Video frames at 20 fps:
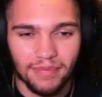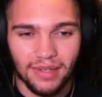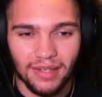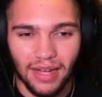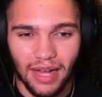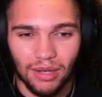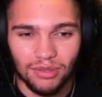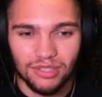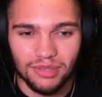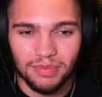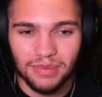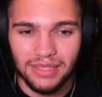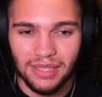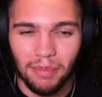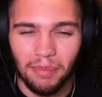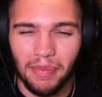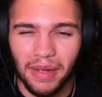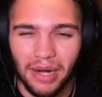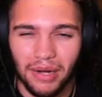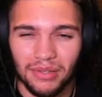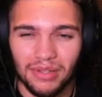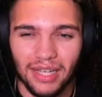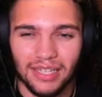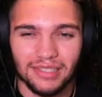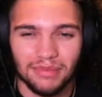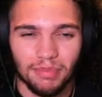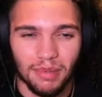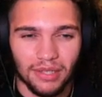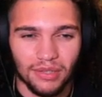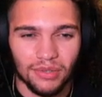outspeed a
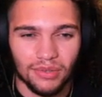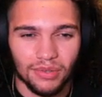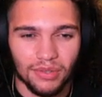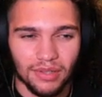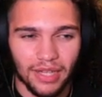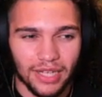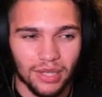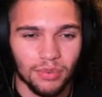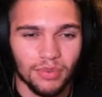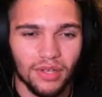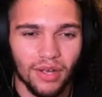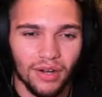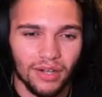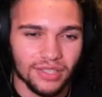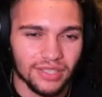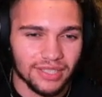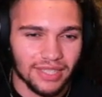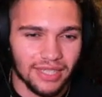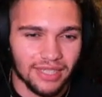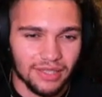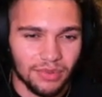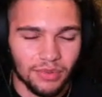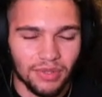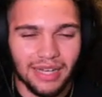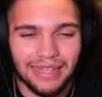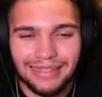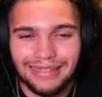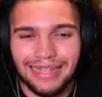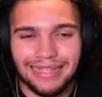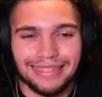paralyzed bundle. Like, we are a Chandy. We're not like